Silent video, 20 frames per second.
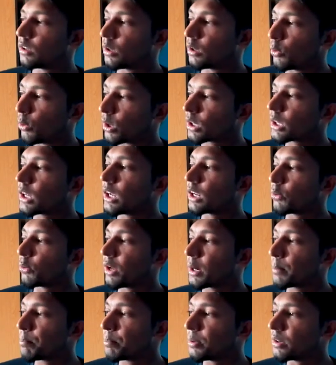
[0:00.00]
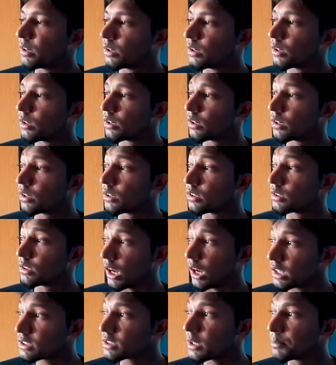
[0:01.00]
What kind? What happened? Tell
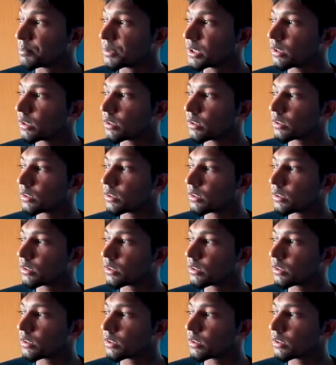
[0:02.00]
us something.